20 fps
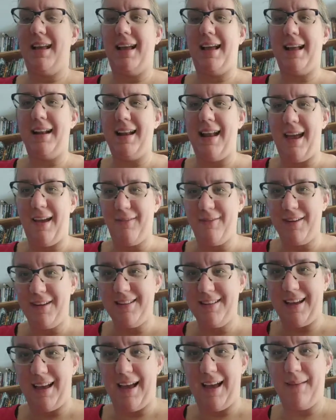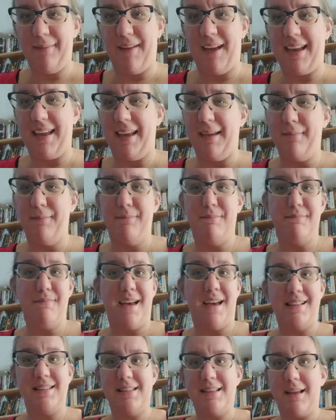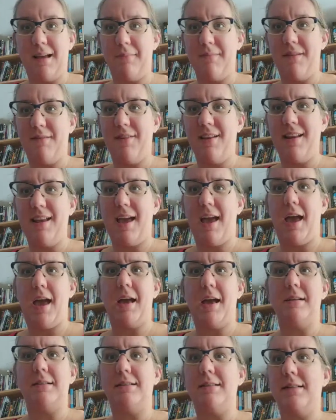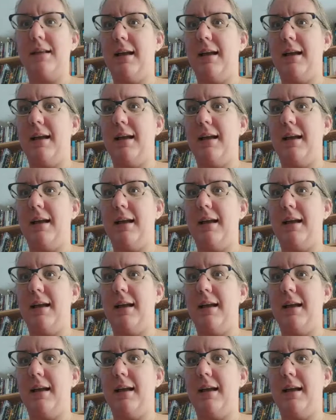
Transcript: and every time I keep messing up the video.